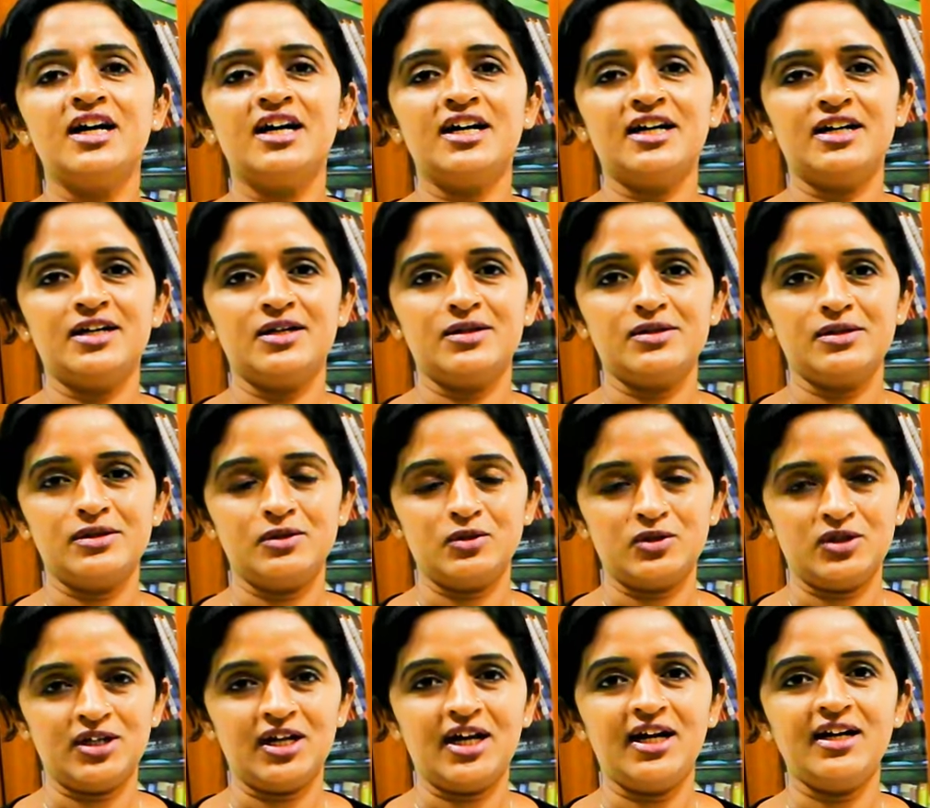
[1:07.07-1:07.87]
uh,
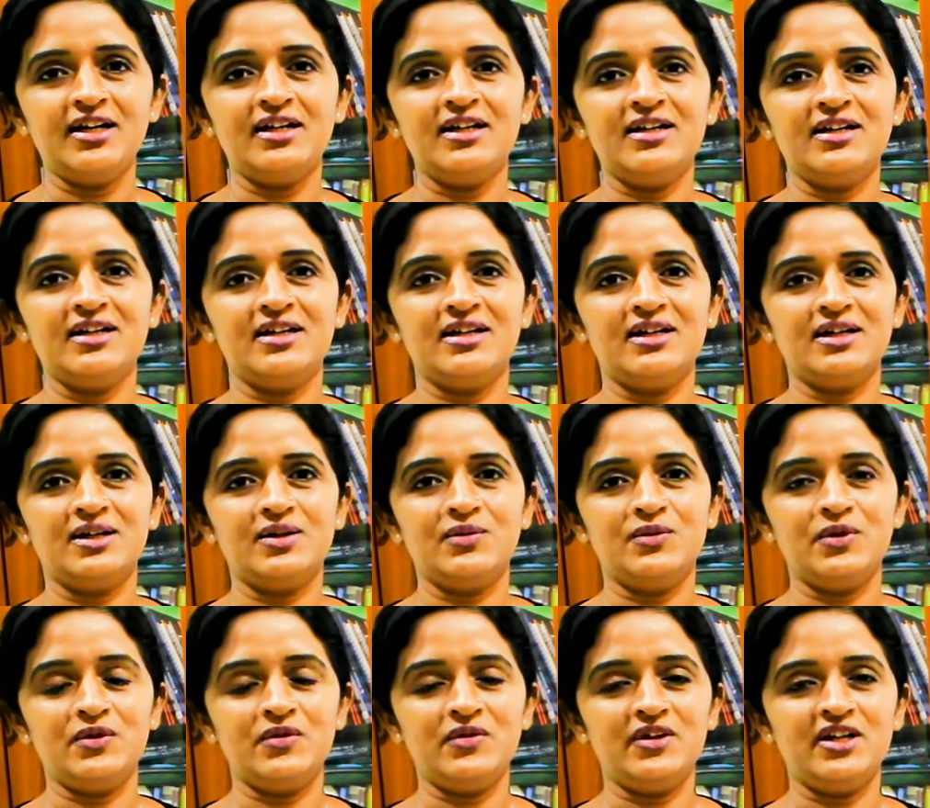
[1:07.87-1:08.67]
so that
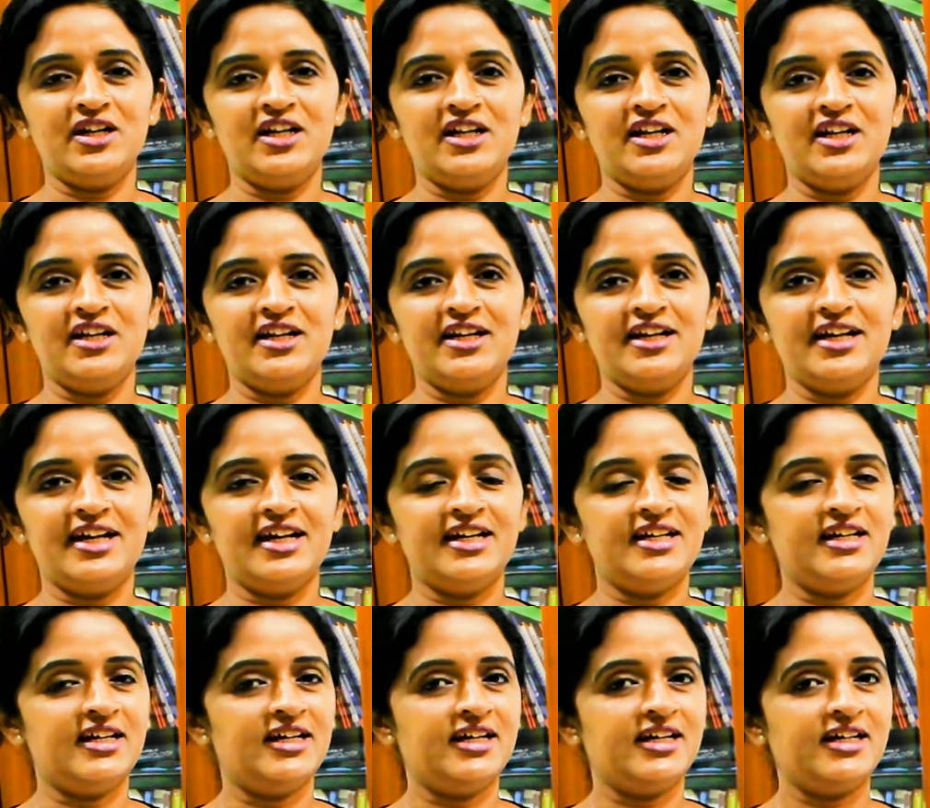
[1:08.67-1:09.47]
uh, we will
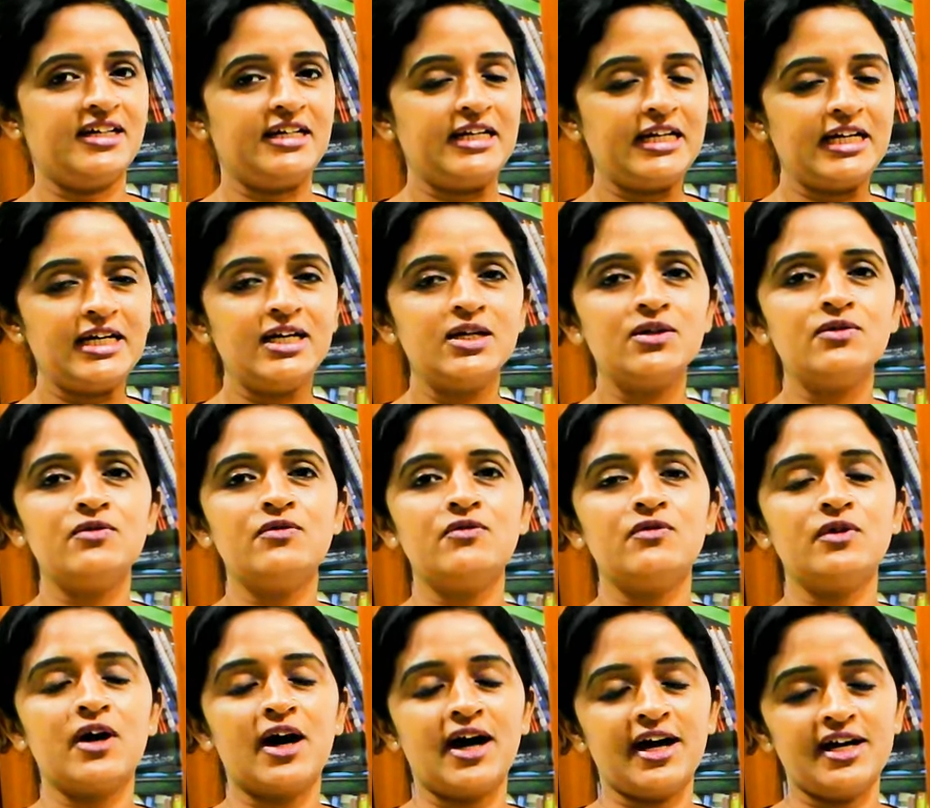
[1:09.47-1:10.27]
get a clear